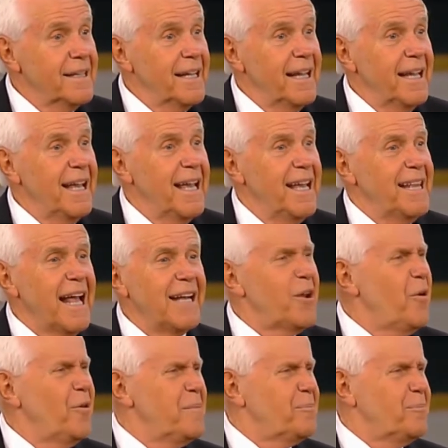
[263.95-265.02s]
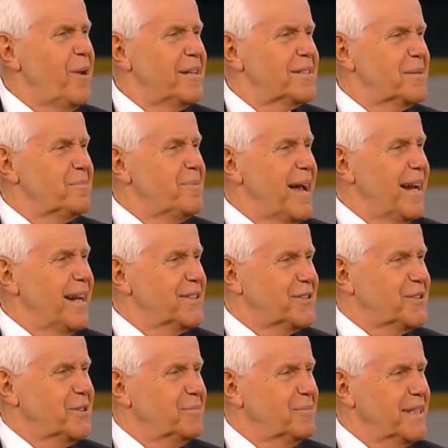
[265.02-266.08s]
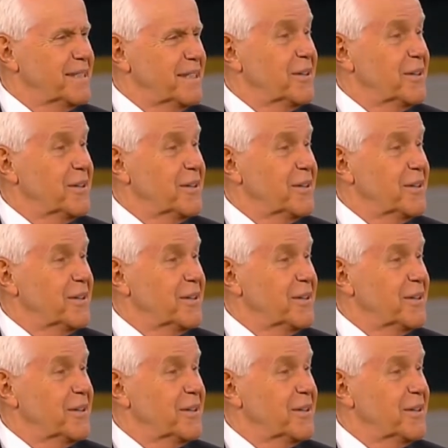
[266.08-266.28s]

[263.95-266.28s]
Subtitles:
That don't impress the pilots too much. They